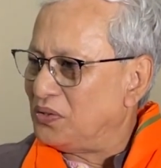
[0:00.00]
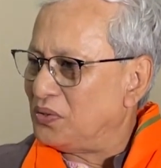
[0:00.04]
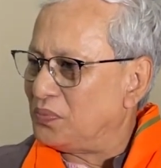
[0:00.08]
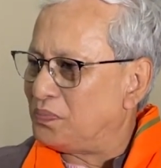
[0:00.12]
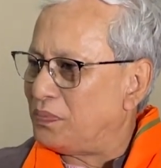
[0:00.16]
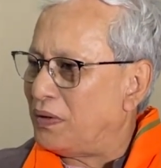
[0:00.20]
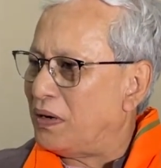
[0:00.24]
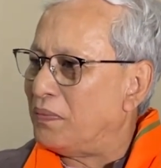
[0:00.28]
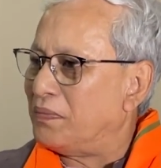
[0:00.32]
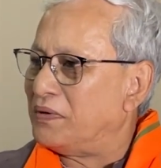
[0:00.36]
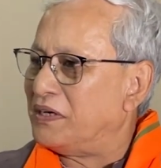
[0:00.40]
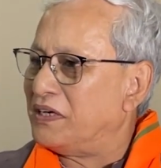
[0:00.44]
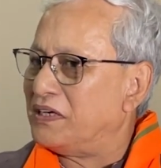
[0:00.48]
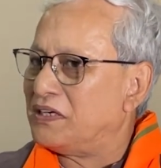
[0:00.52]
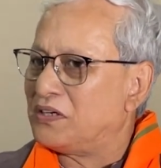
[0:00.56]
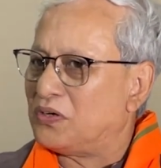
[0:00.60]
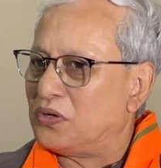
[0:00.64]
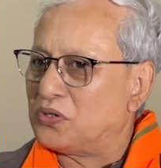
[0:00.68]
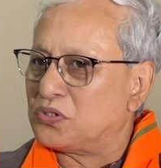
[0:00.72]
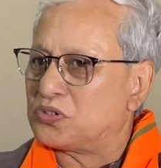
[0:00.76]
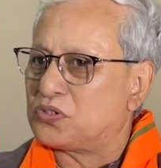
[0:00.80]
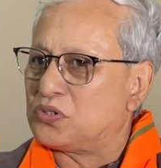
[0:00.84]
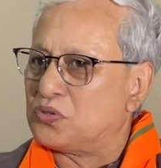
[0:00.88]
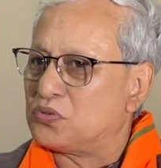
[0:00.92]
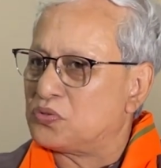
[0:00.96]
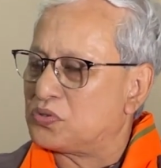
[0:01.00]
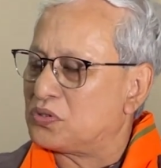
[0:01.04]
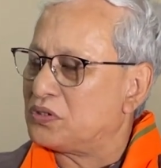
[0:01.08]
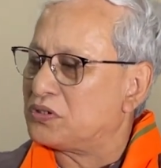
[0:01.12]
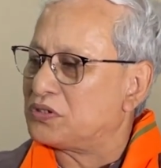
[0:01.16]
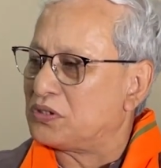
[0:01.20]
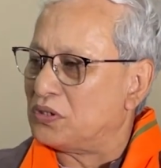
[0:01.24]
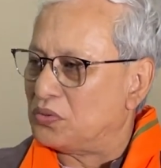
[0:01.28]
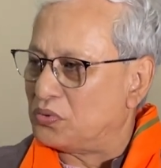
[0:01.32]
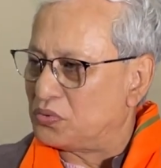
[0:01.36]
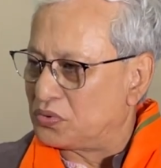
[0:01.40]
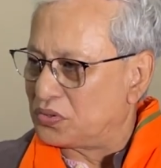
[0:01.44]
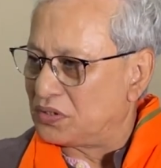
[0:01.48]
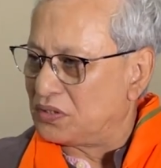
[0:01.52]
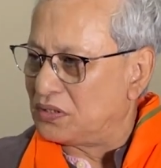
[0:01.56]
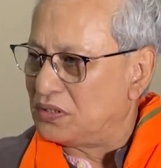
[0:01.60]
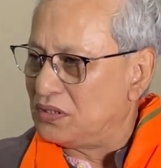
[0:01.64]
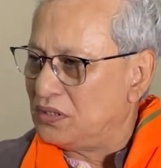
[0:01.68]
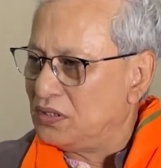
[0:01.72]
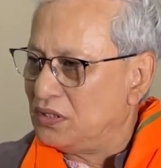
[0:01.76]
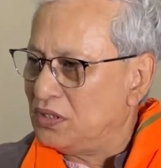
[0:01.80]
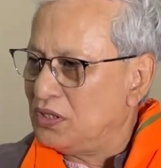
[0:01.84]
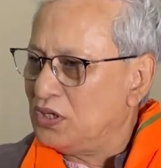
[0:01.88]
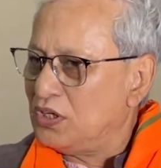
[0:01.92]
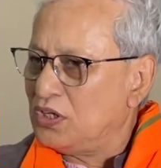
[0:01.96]
/ permanent constitutional solution,
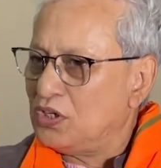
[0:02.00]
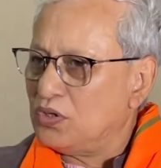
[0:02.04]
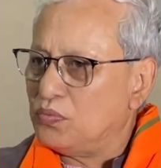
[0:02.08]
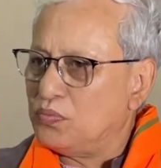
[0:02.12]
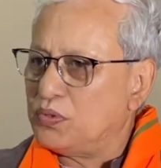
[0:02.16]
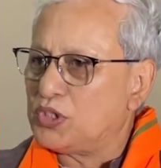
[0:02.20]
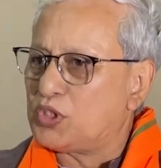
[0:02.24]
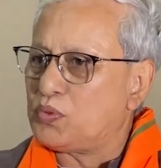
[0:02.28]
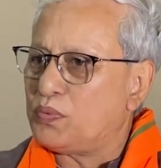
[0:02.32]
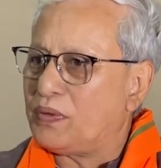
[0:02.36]
which